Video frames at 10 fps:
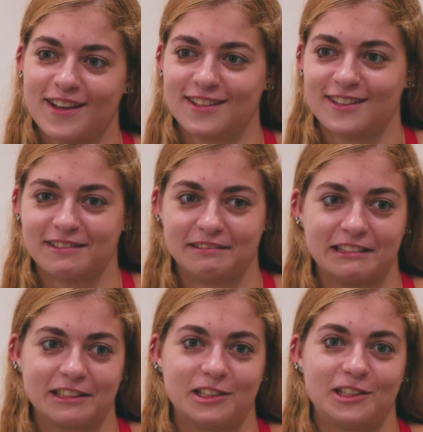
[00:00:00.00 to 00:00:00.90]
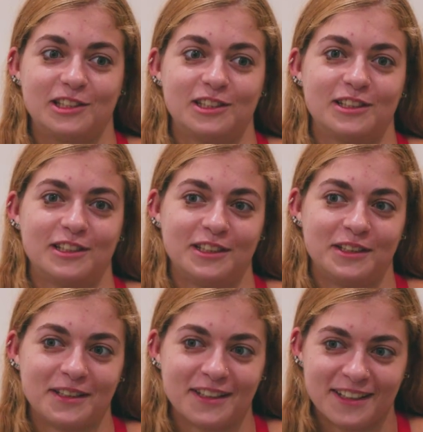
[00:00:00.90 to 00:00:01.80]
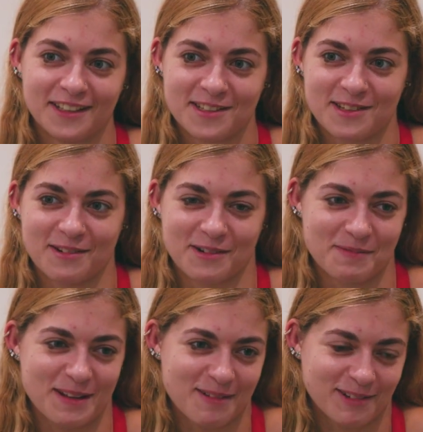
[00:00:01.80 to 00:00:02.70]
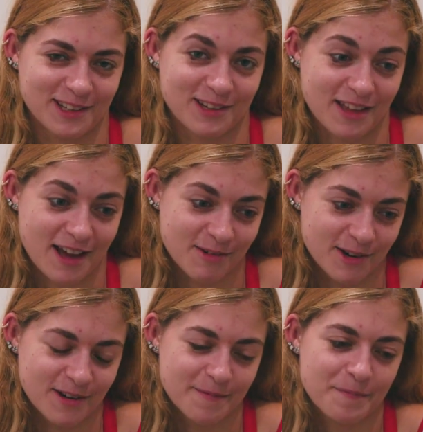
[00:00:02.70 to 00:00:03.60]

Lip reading: and it's hard. So I want to be able to do that one.